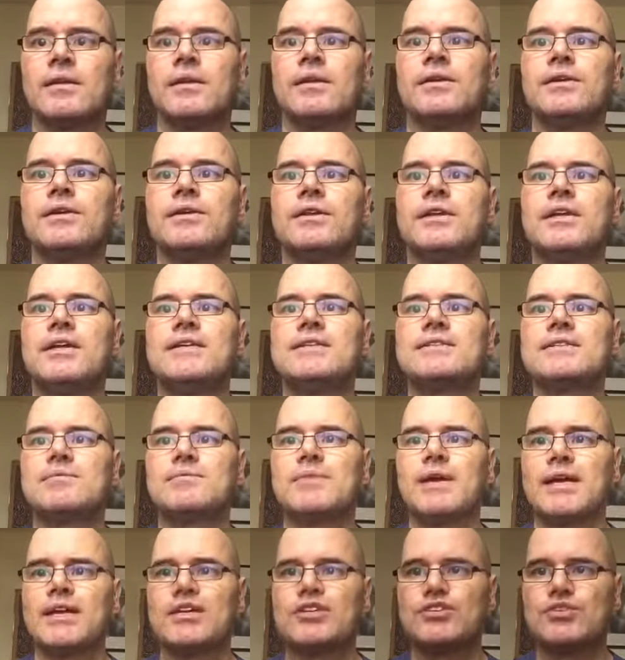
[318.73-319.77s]
you need to
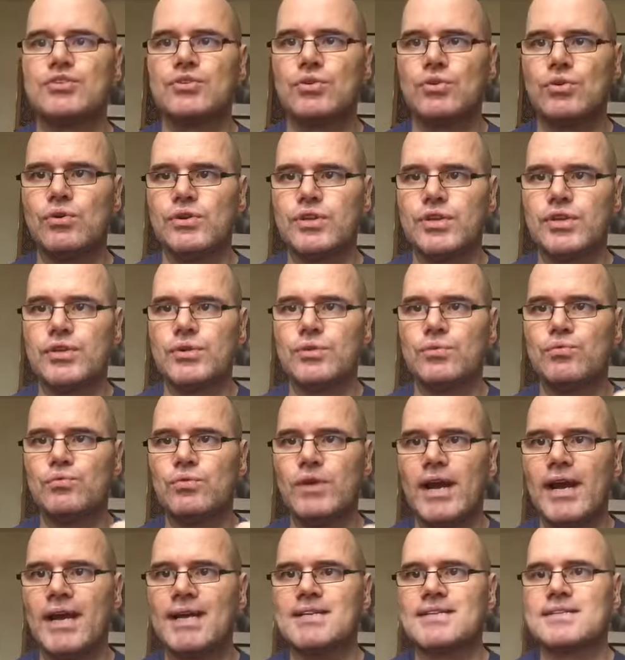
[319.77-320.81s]
make sure that you
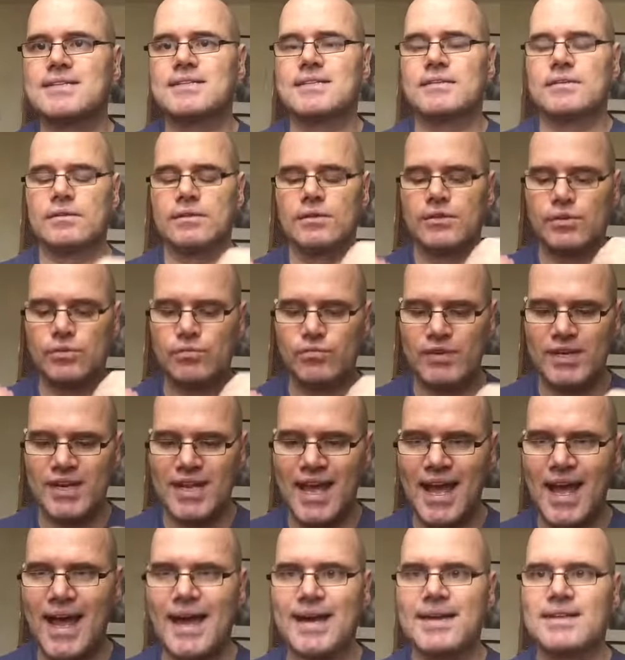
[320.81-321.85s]
rest, you
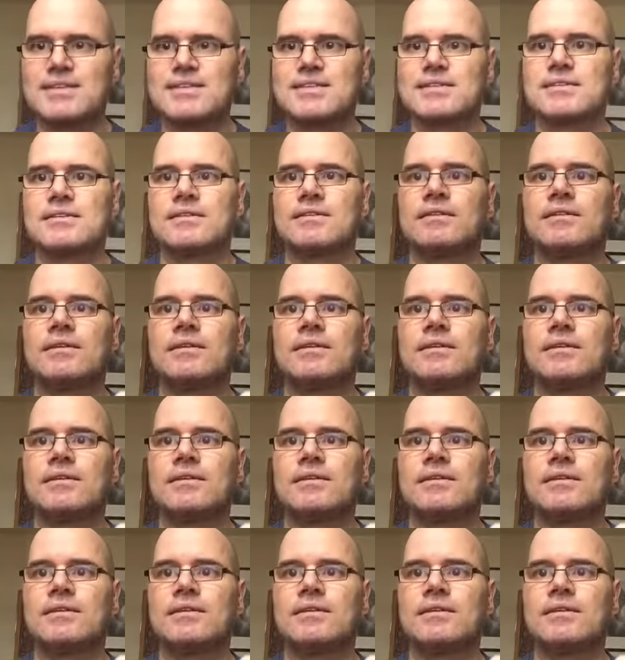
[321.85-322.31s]
relax,